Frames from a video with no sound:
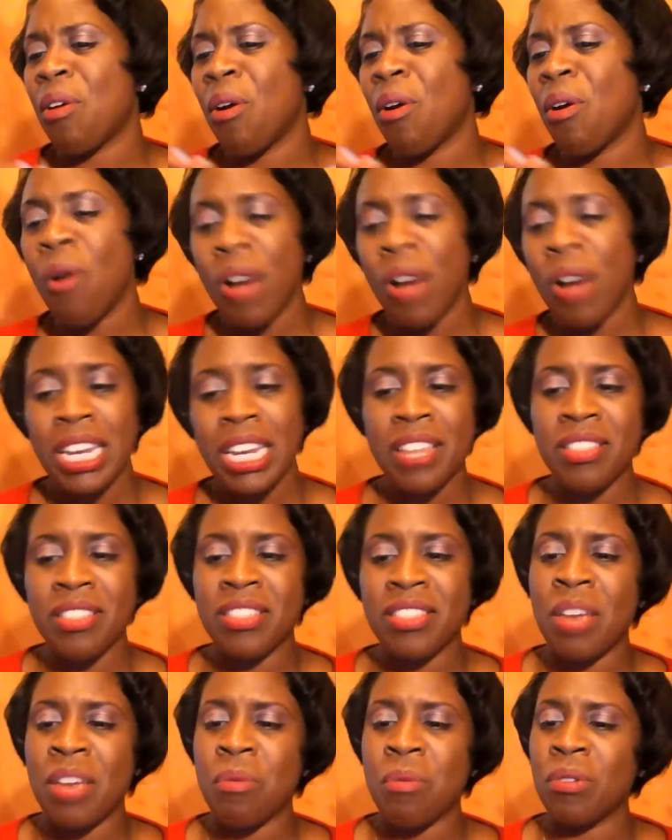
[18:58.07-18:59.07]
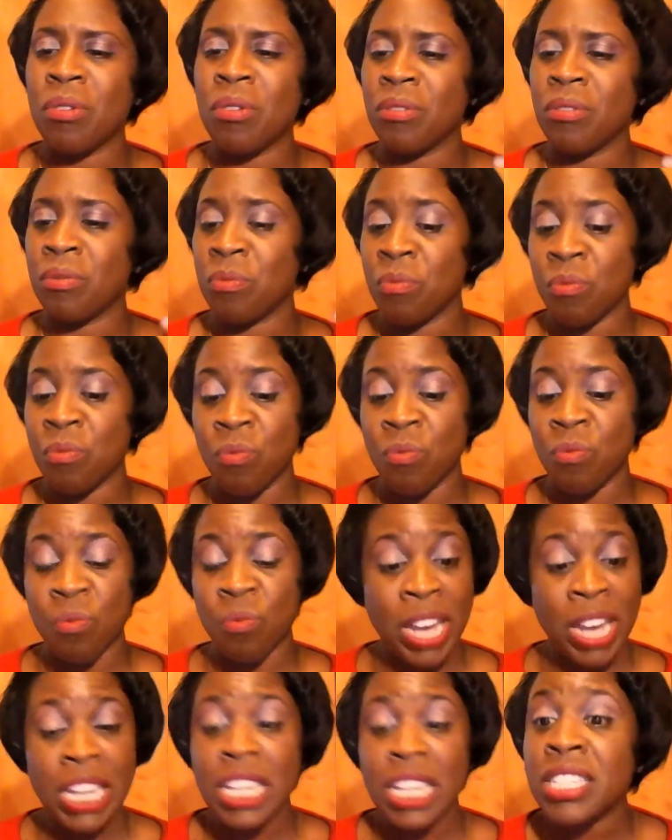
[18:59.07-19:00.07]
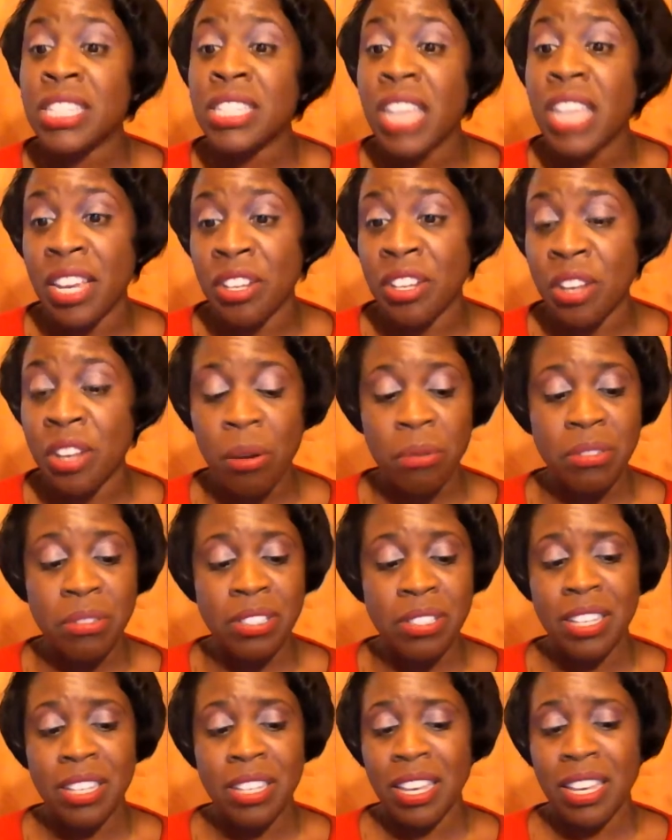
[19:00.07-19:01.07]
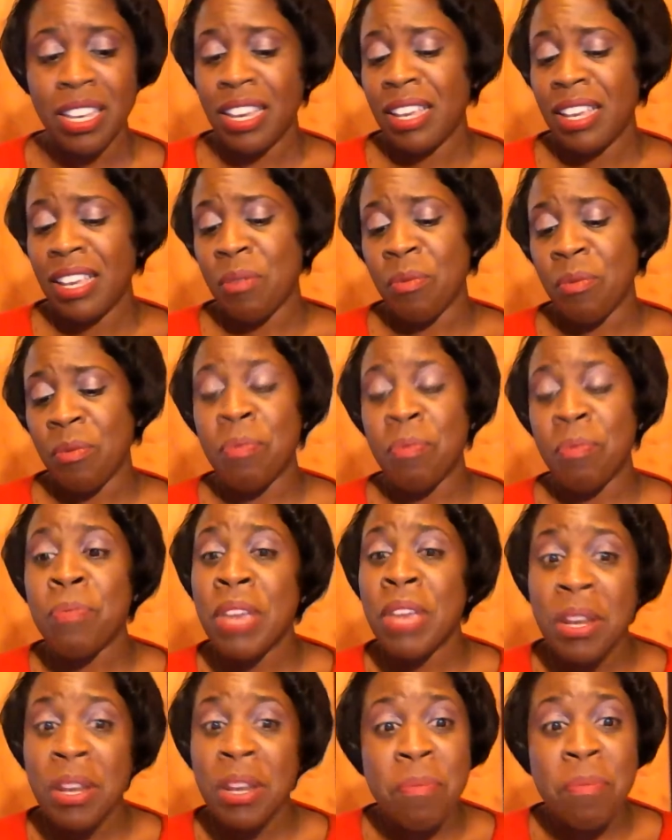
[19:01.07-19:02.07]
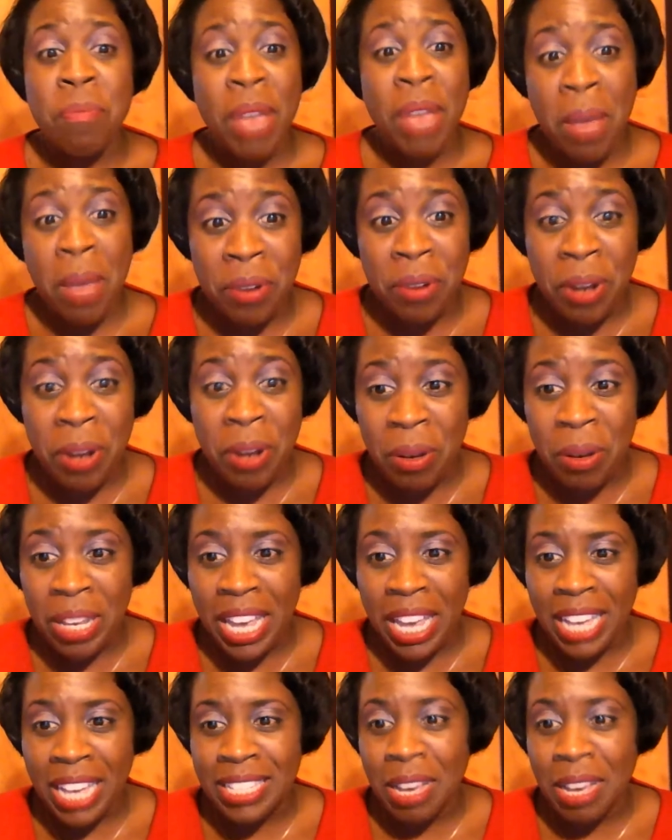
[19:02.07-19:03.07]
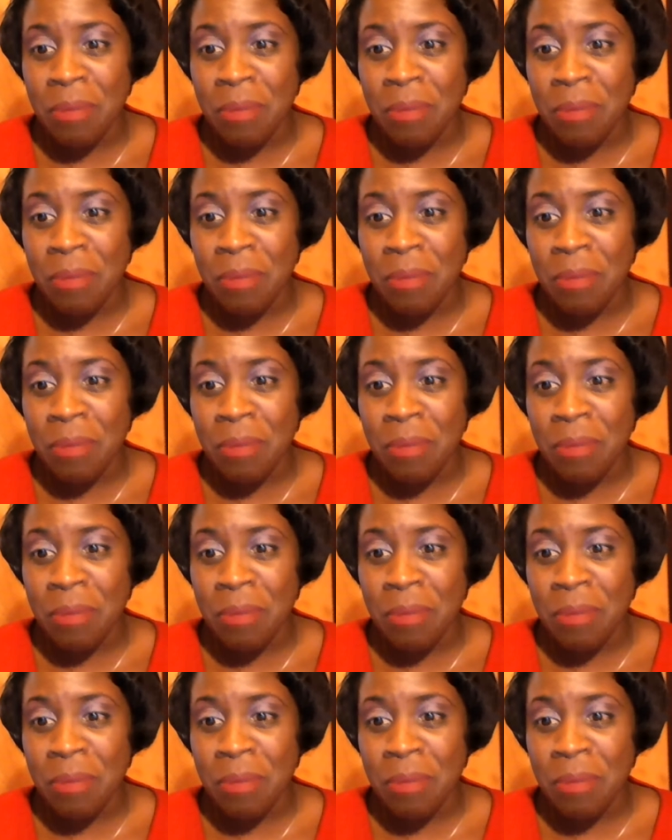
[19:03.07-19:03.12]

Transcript: on it, they were ready to take notes with pen and paper, no less.